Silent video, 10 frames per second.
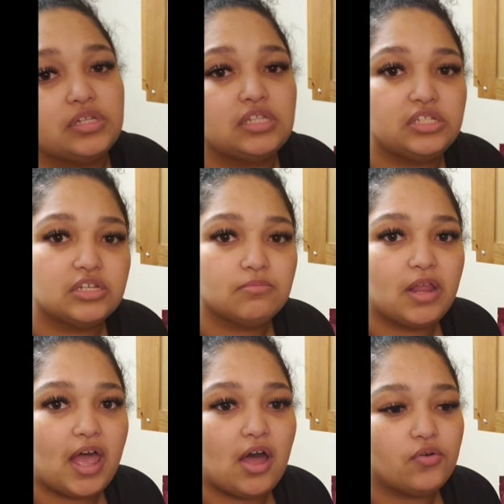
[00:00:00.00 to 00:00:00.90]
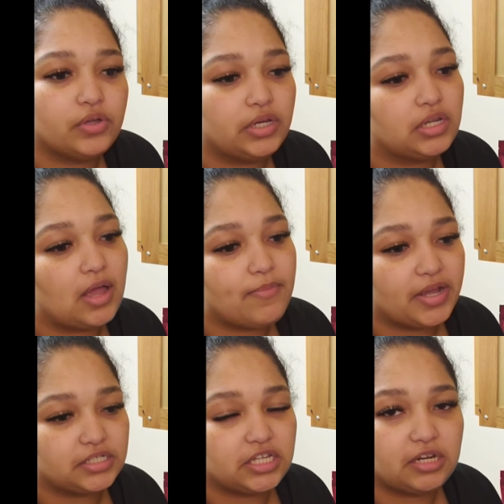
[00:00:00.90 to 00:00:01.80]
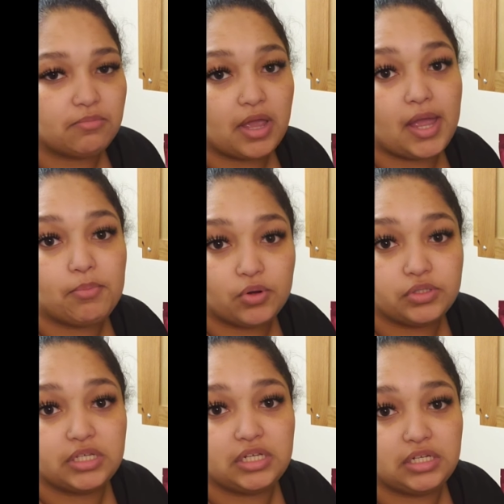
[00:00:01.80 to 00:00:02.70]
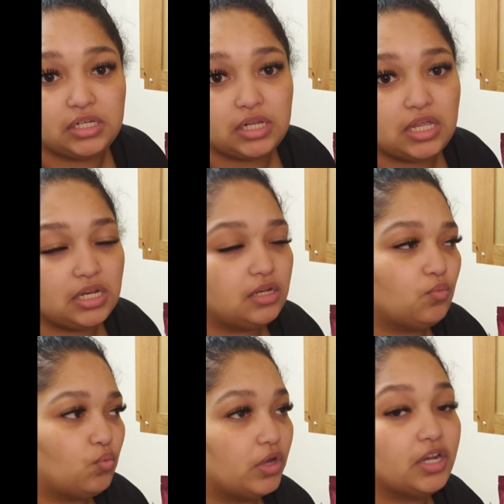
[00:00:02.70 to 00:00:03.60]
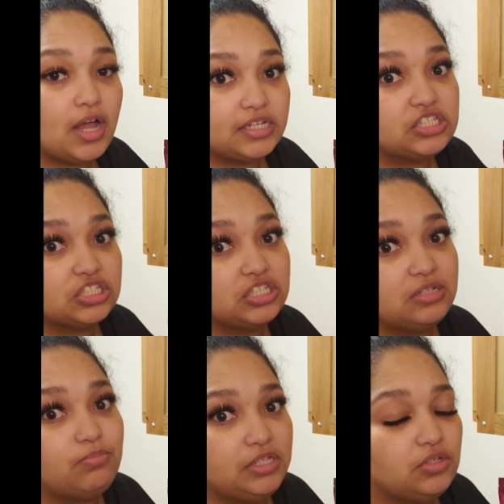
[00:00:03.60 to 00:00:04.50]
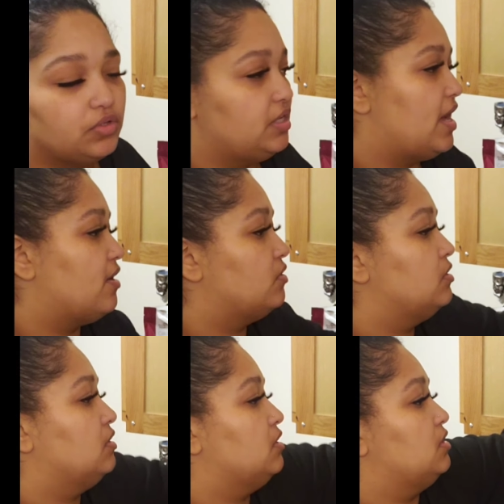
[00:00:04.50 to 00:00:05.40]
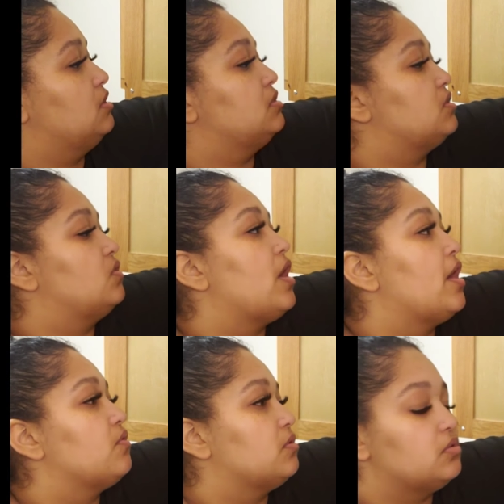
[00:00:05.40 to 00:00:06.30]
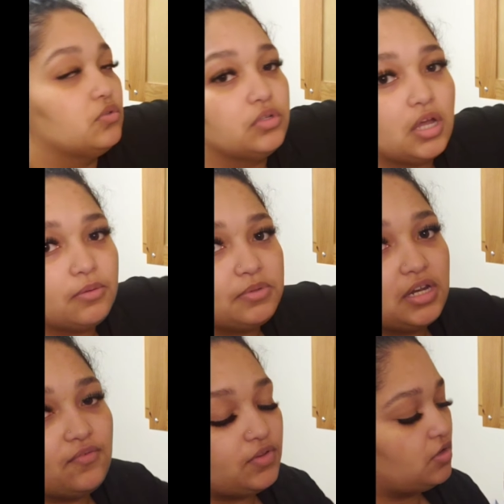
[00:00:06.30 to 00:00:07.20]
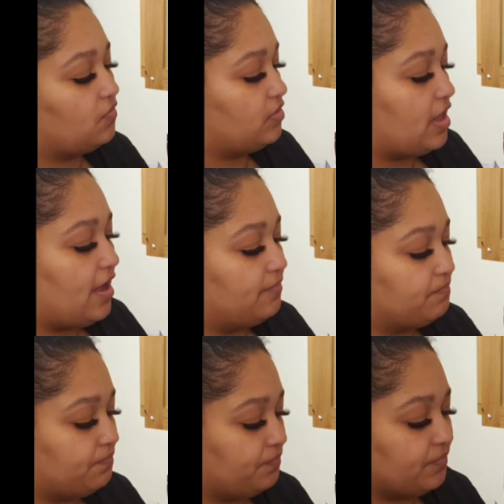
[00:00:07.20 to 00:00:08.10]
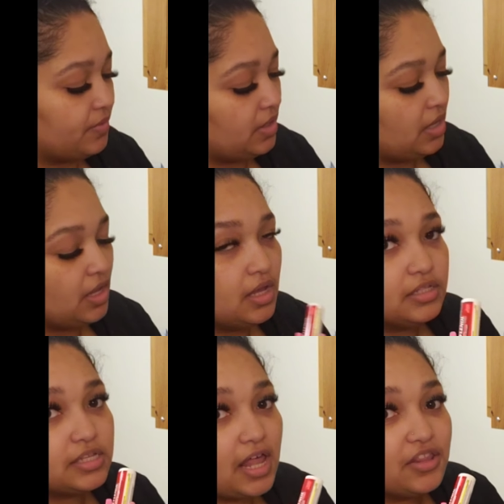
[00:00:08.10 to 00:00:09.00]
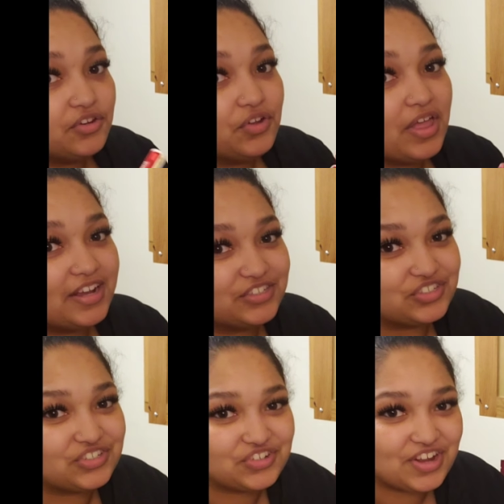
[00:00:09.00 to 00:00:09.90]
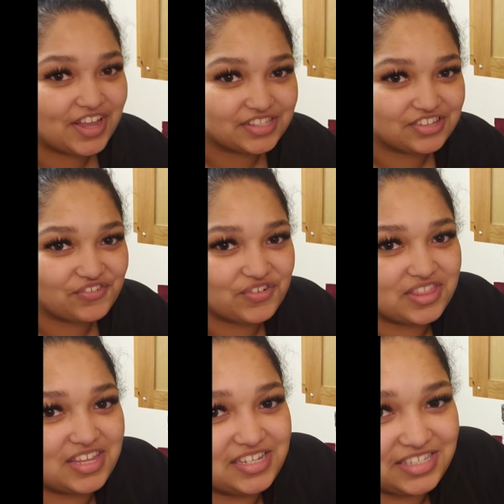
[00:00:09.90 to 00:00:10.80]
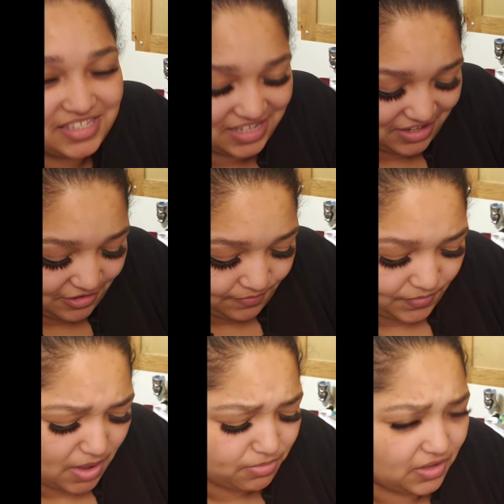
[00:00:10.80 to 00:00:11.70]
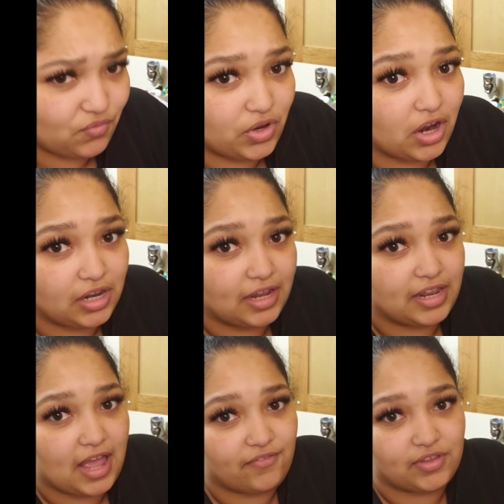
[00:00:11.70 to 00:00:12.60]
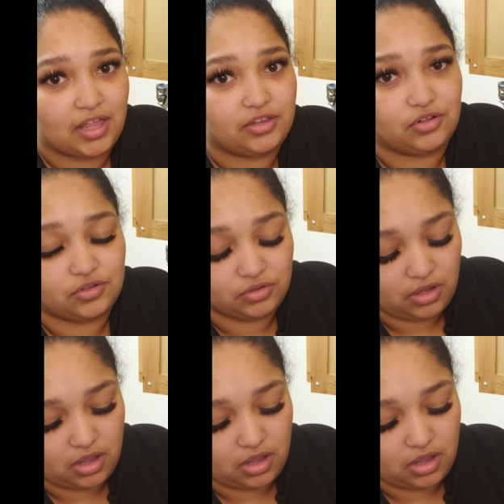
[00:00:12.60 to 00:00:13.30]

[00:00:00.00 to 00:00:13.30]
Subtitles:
to the gym now, and I'm actually getting my protein in, what I should be doing now. So I will do an updated video for that. Tylenol extra strength. So for this, I believe we are allowed to have Tylenol